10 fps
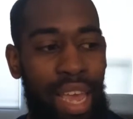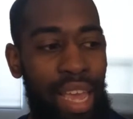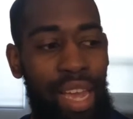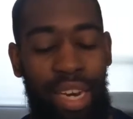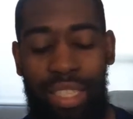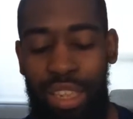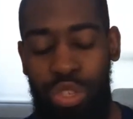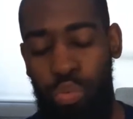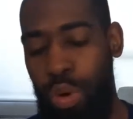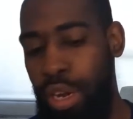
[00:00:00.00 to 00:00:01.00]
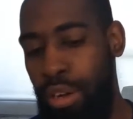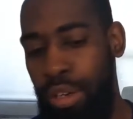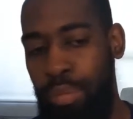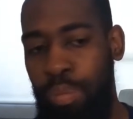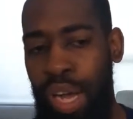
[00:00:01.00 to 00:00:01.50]
it got into this
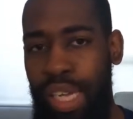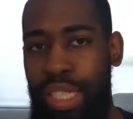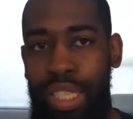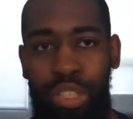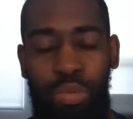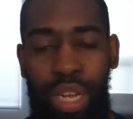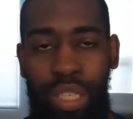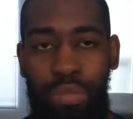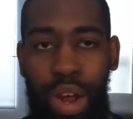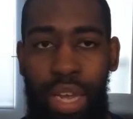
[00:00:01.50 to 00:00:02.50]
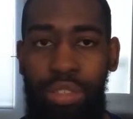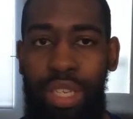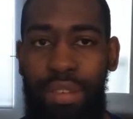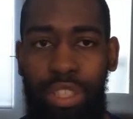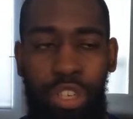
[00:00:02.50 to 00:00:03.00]
weird buggy situation where I used
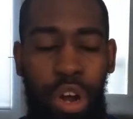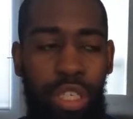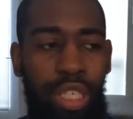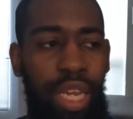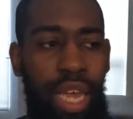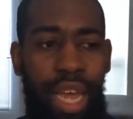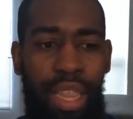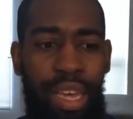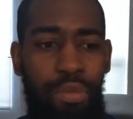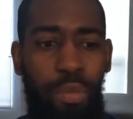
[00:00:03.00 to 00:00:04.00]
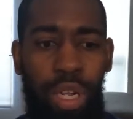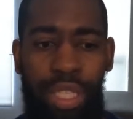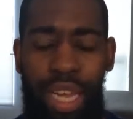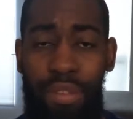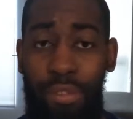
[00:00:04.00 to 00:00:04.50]
to have to charge it I think
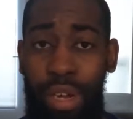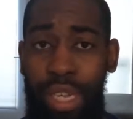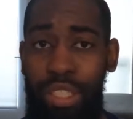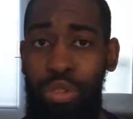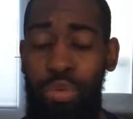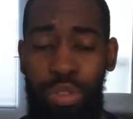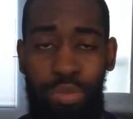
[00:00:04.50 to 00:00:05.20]
once every 2 or